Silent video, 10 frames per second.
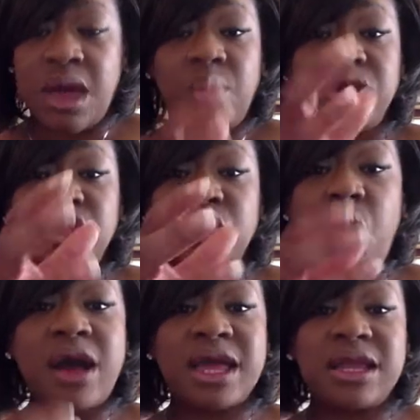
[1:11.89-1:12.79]
When you
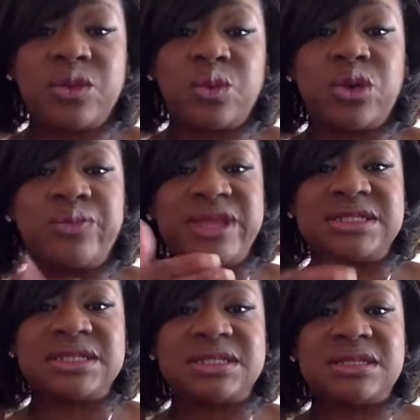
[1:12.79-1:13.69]
walk in a room,
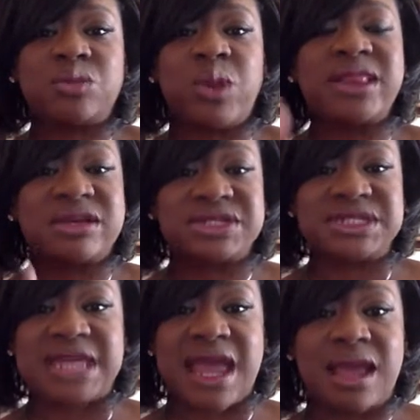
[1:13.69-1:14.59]
this is what they're
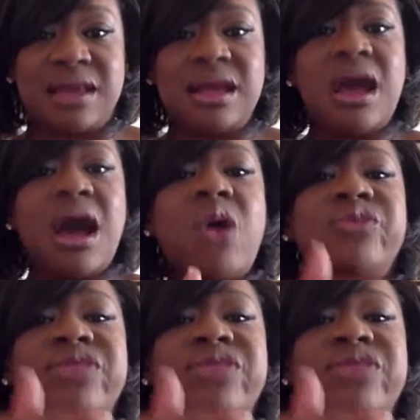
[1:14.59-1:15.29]
saying. Oh,